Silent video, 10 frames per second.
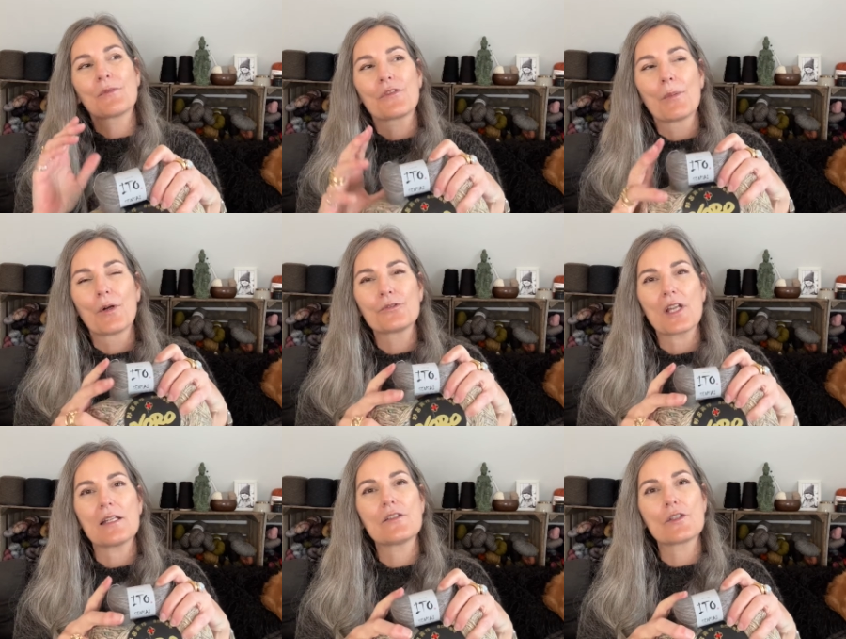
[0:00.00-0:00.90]
of the most
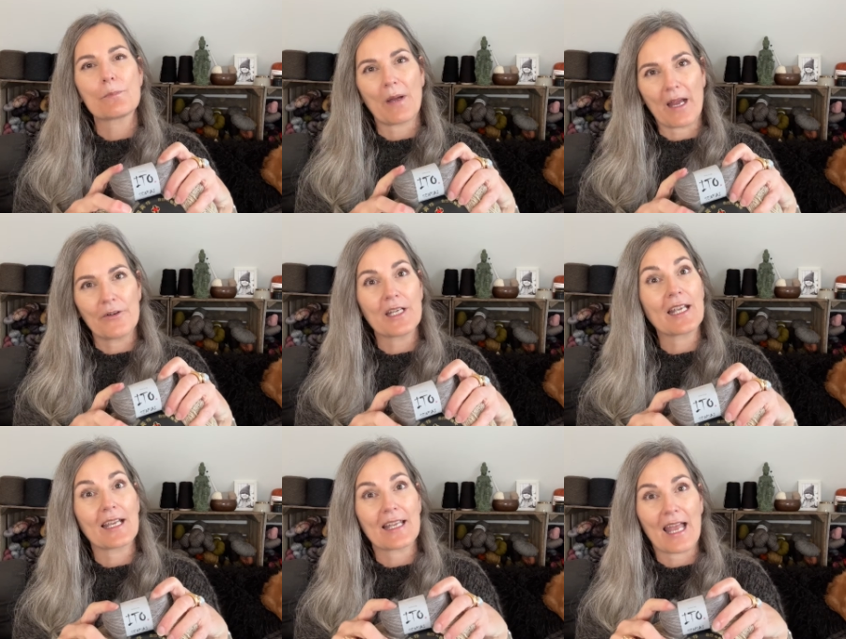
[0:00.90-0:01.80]
inspiring
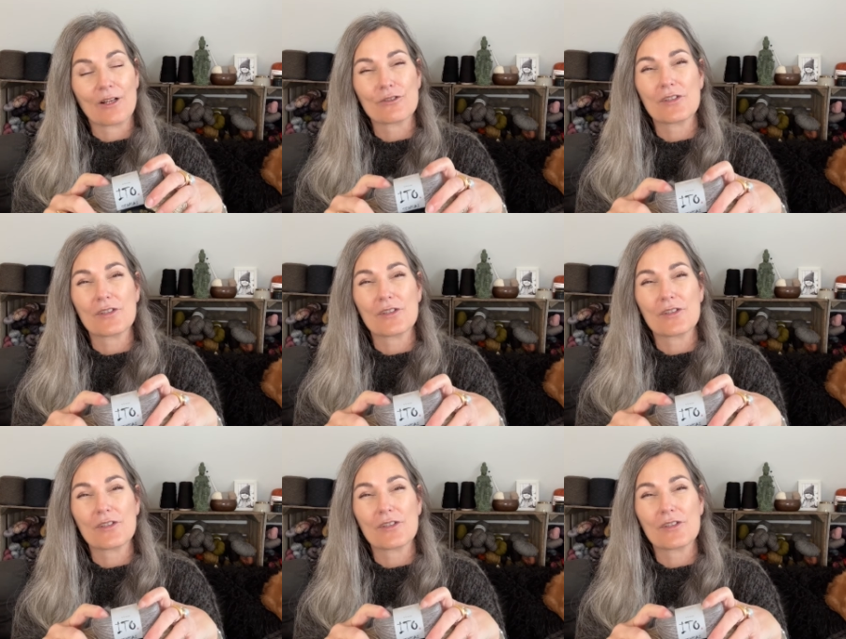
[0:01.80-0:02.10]
accounts.